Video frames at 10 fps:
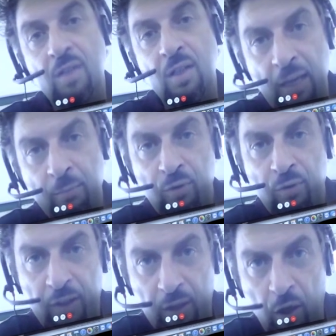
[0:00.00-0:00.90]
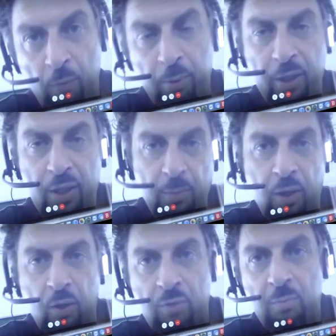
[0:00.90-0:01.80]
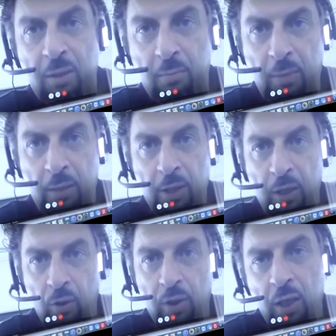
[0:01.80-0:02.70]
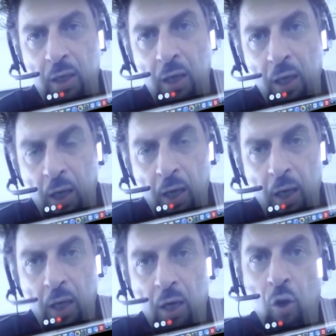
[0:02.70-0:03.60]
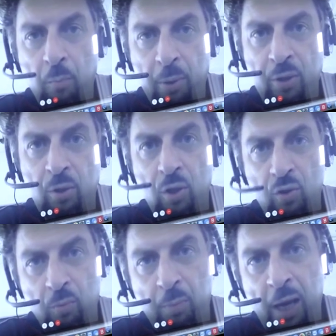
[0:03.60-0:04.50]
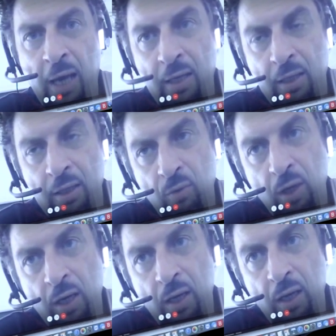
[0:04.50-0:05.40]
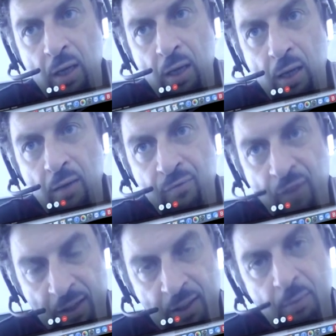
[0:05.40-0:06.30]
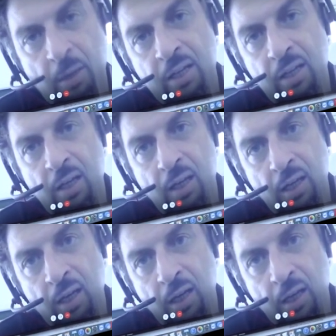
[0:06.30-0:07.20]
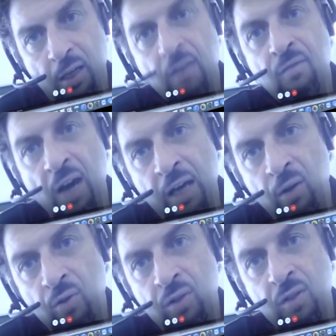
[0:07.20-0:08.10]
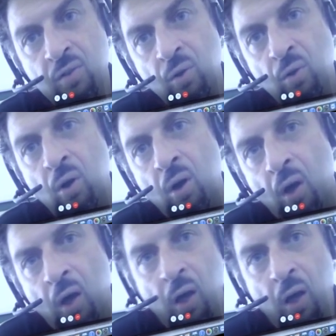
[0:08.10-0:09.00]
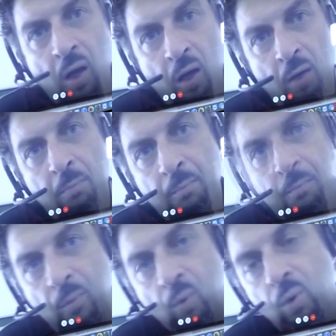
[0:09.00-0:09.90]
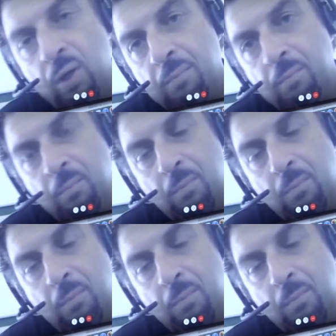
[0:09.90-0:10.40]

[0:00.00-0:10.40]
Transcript: sometimes to find the components because may maybe other company or supplier they were uh, affected by the the virus and so uh, we